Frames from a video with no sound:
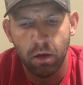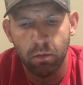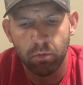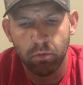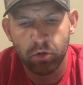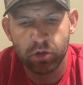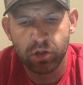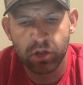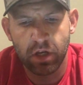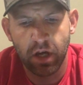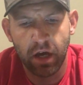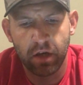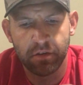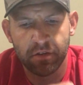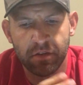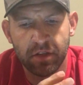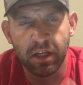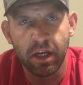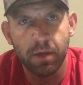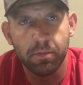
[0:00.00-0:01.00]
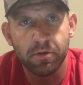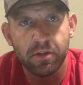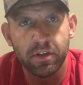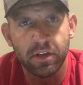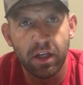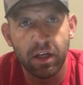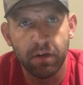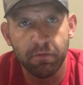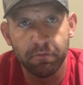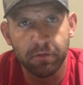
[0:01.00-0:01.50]
which causes the hips and
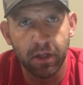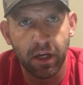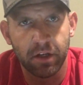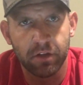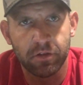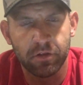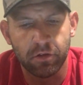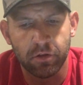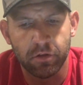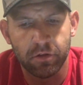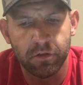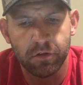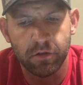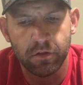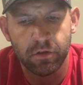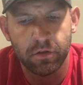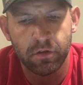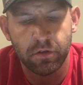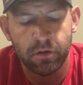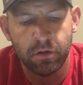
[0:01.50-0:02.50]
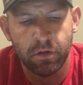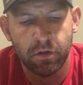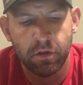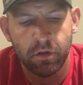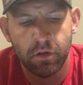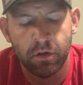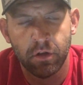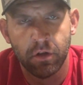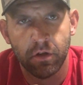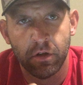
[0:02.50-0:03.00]
the hip flexors
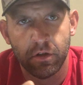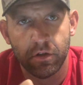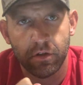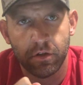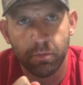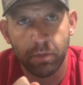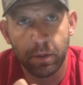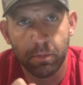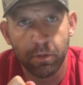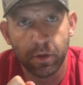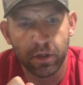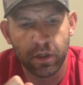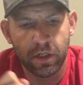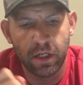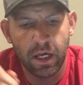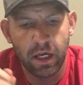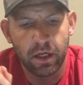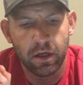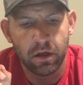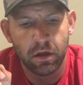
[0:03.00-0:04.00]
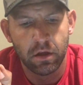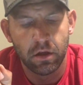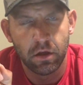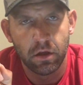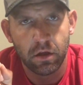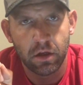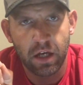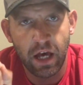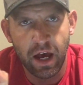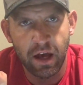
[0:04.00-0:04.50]
to be put in a
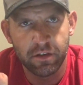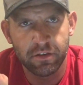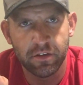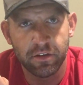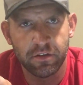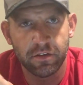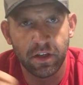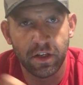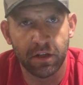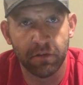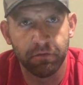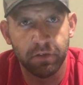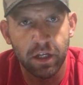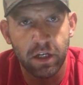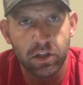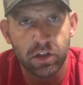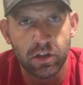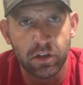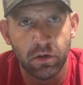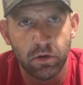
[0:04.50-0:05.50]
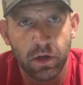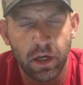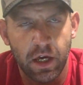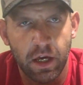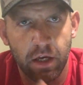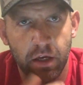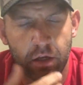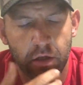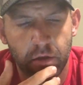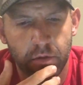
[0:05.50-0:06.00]
constant state of flexion,
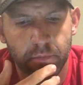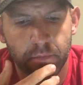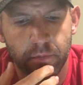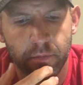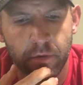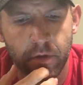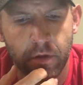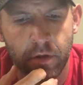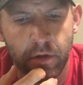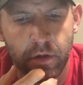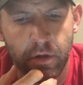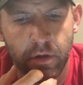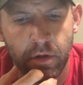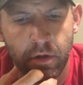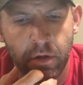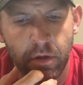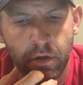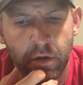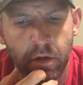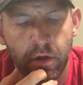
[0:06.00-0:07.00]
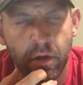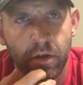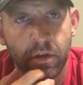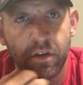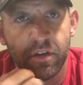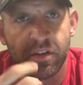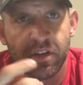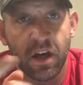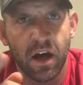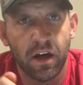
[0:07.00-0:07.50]
okay?
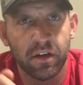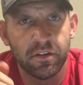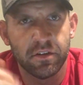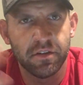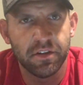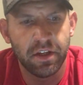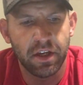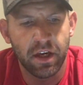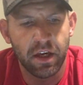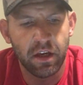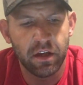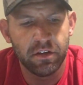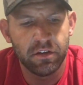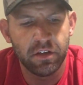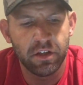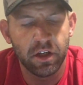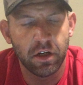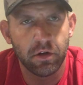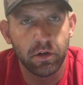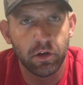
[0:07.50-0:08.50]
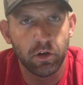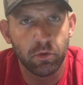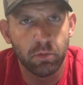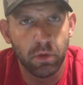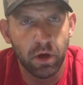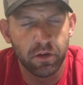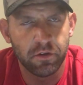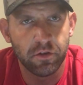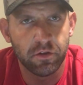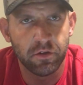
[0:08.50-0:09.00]
This causes the anterior
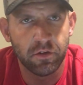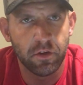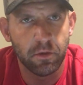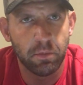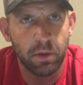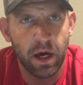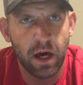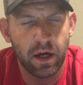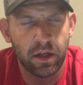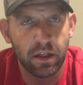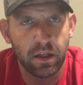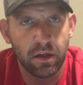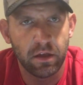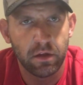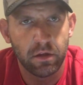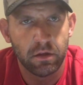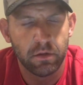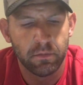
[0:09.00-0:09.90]
muscles of the body